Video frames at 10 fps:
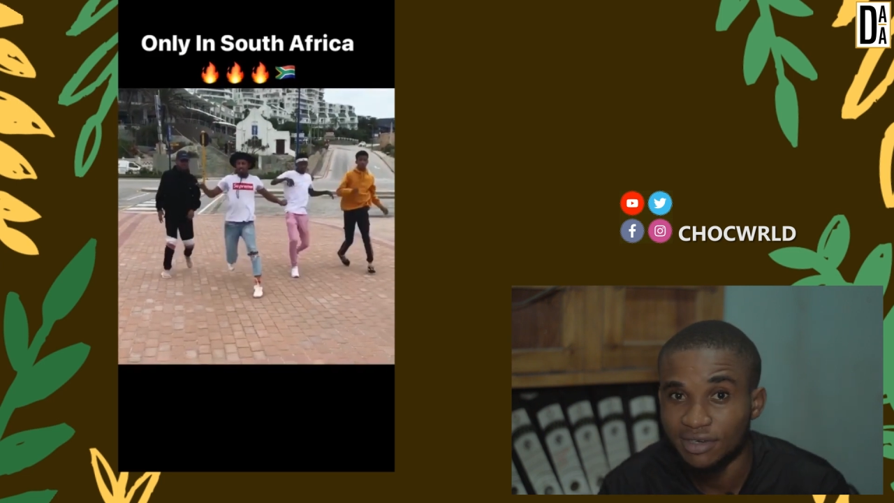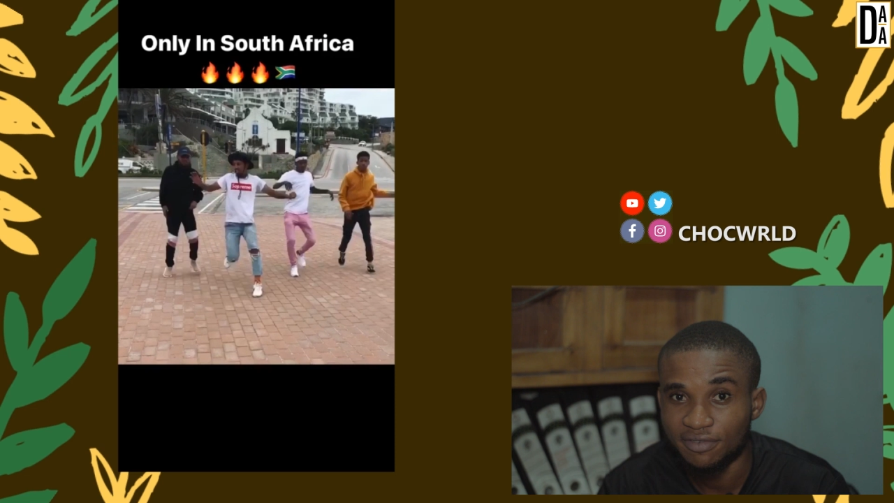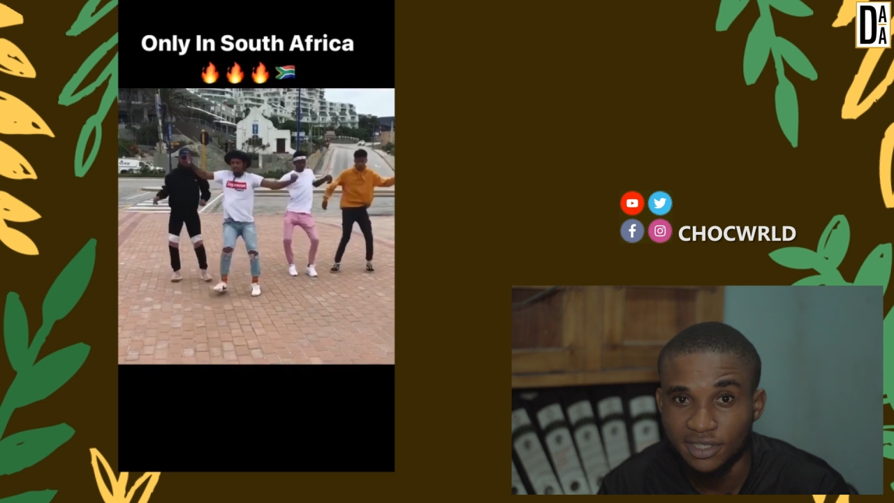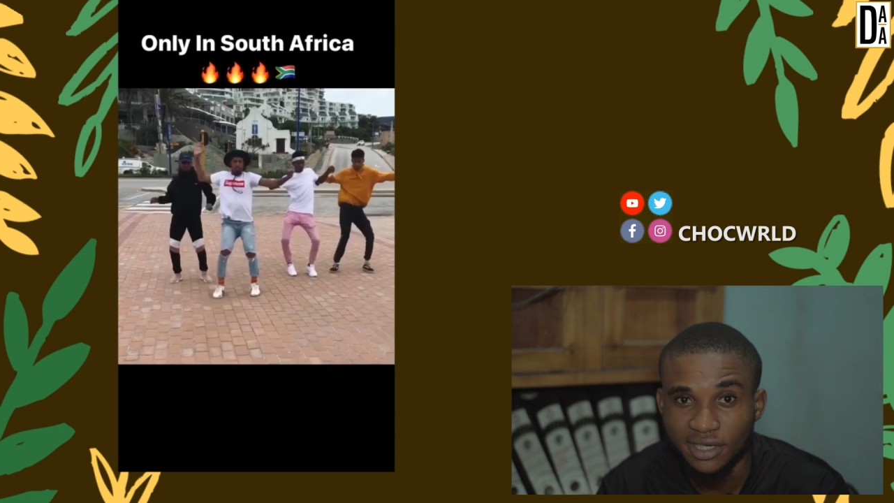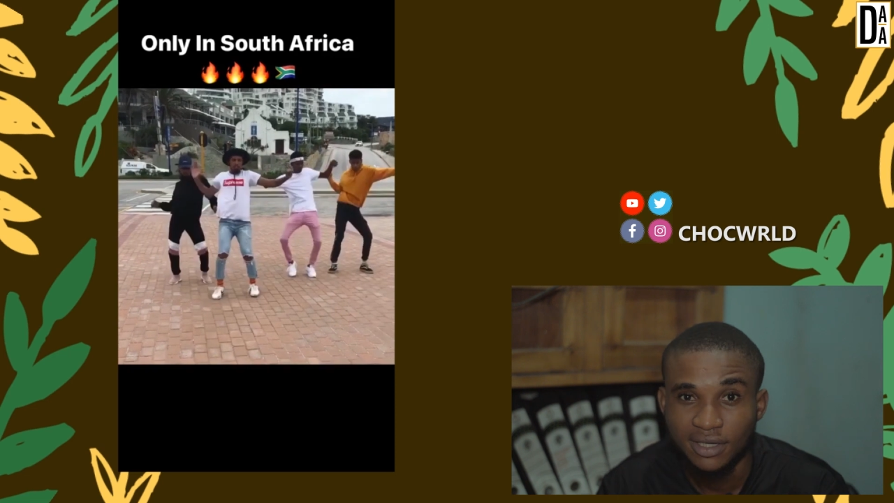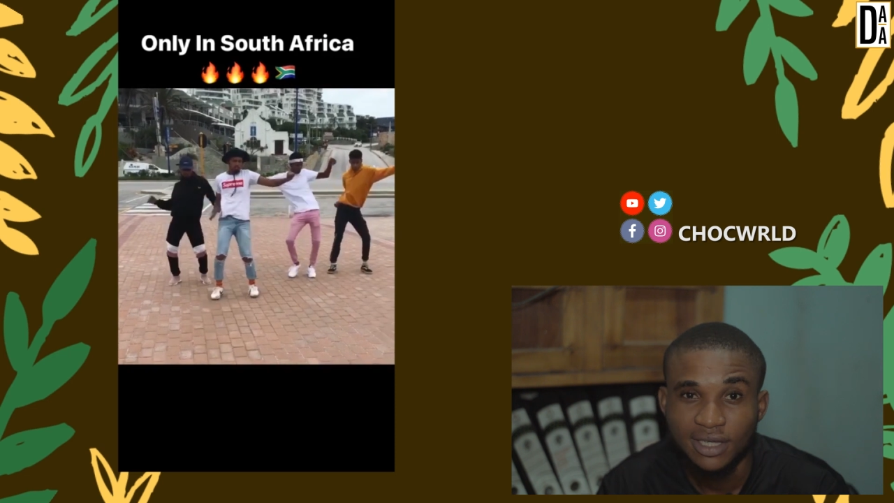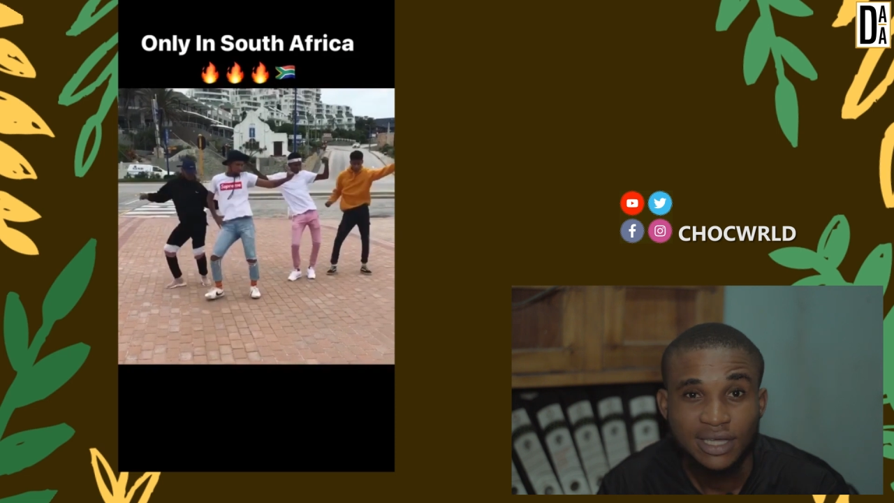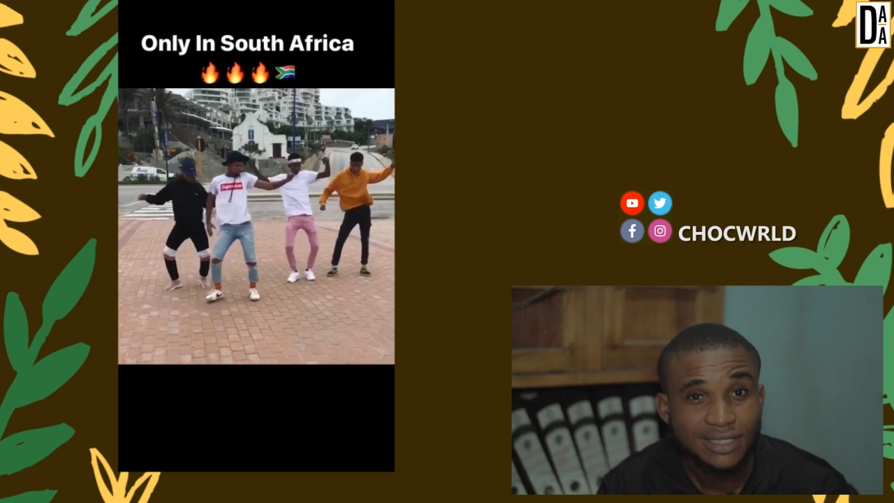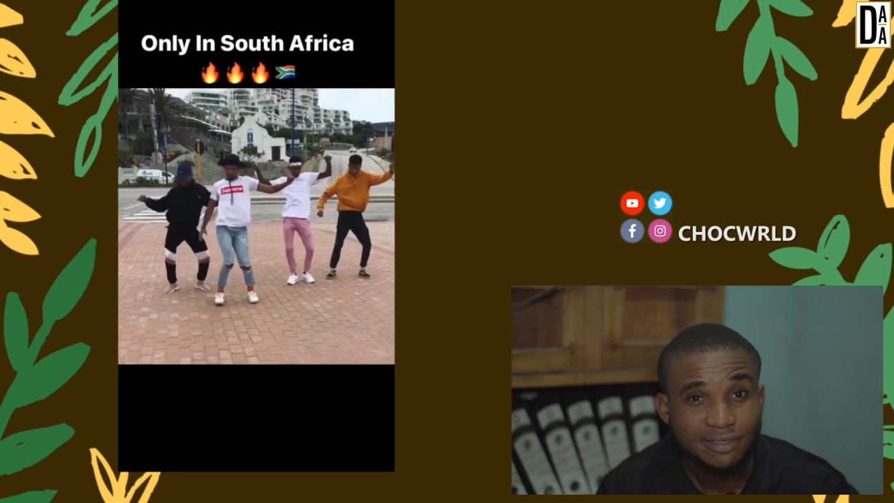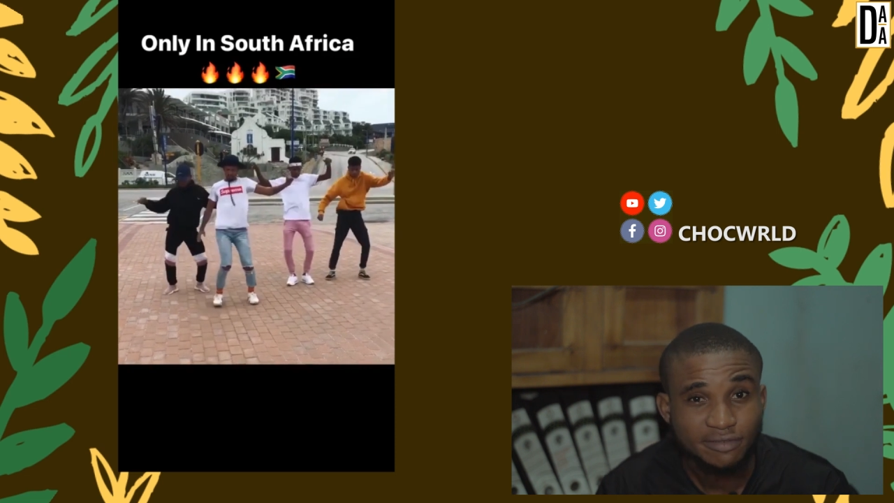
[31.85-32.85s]
africa
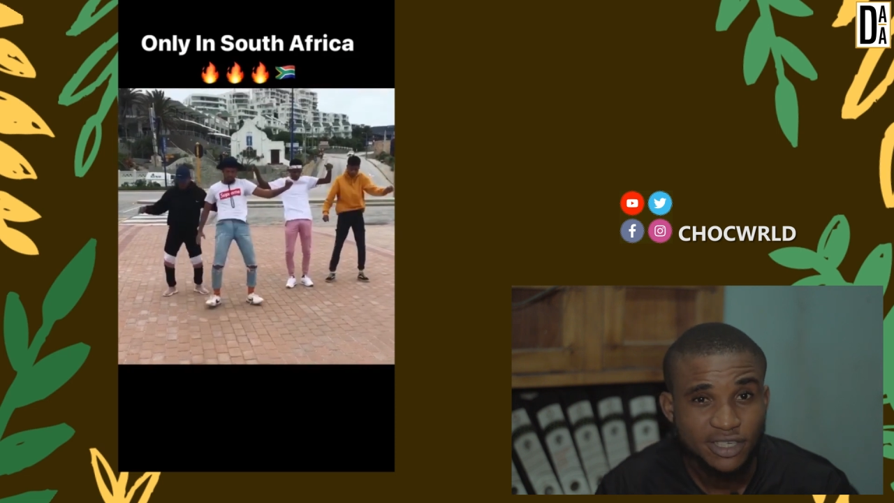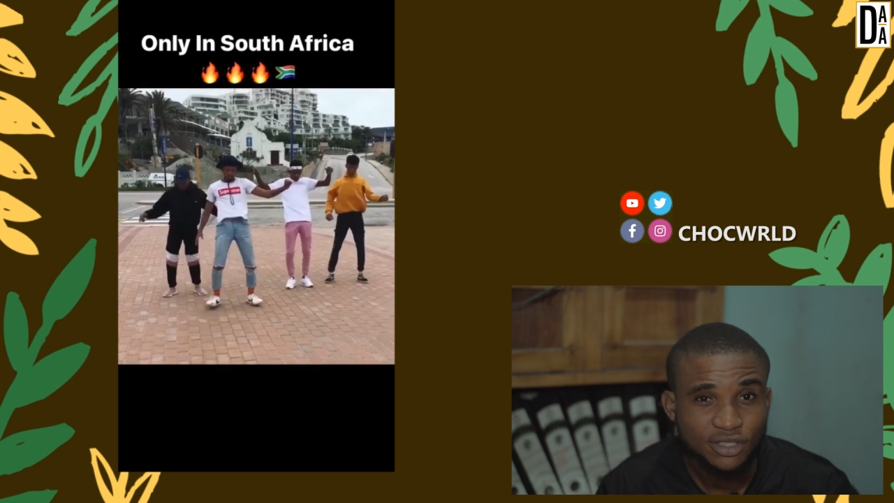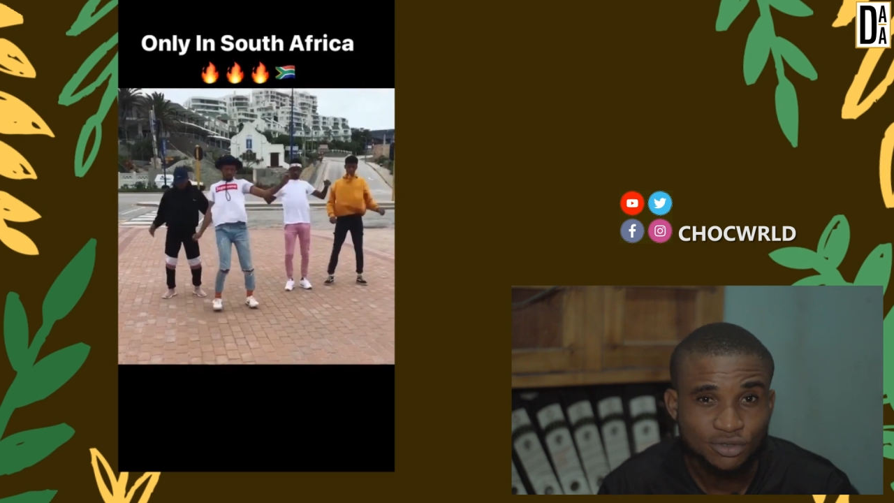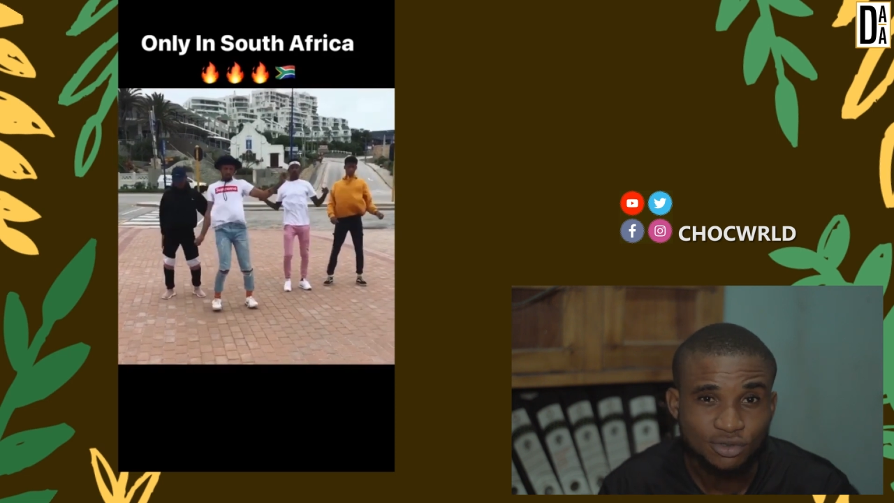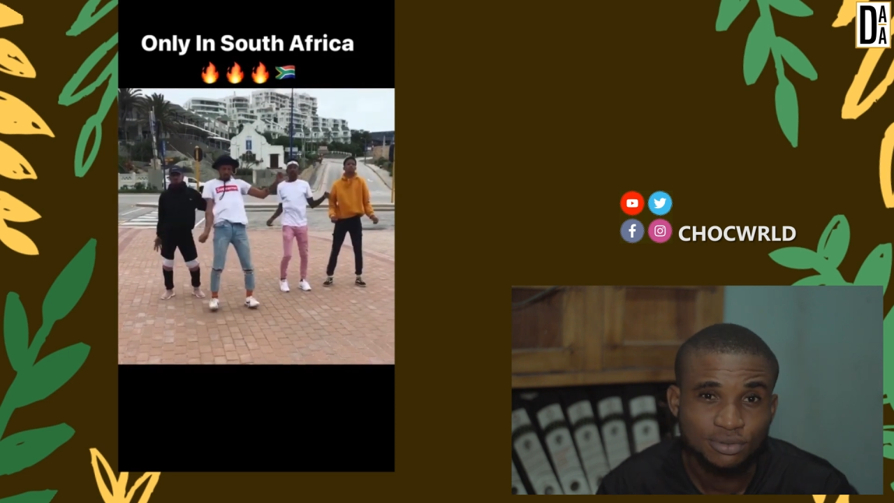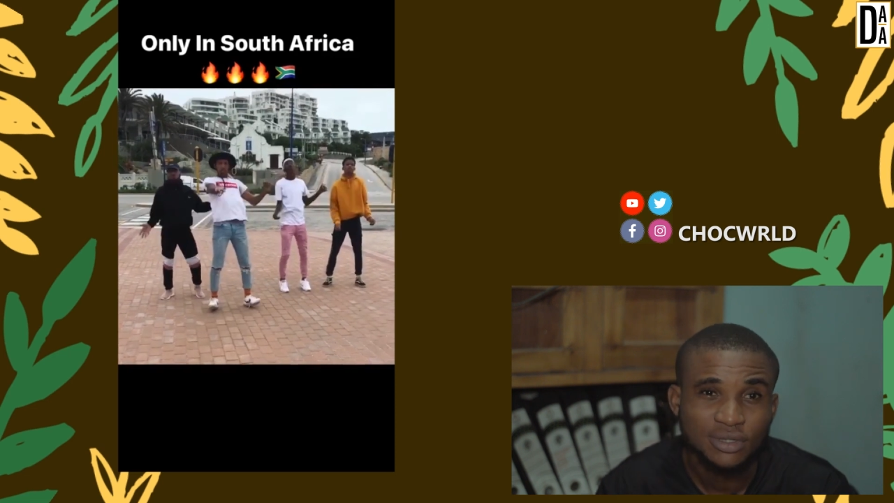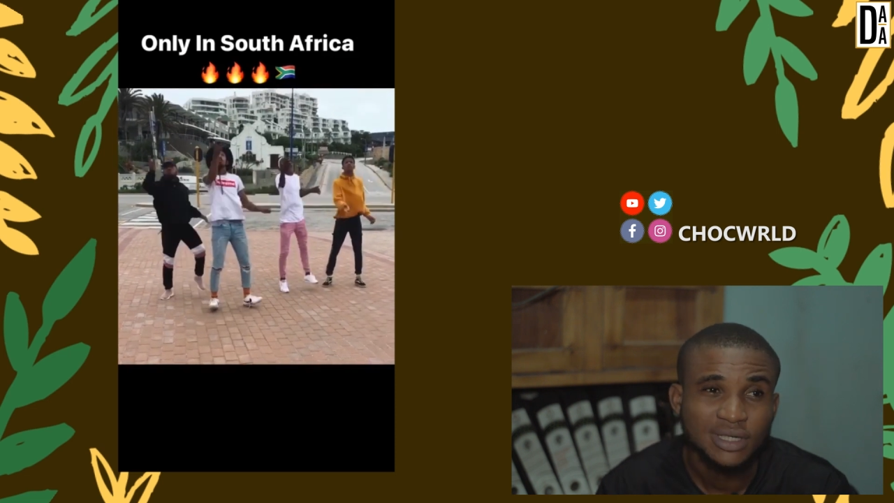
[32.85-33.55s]
the first group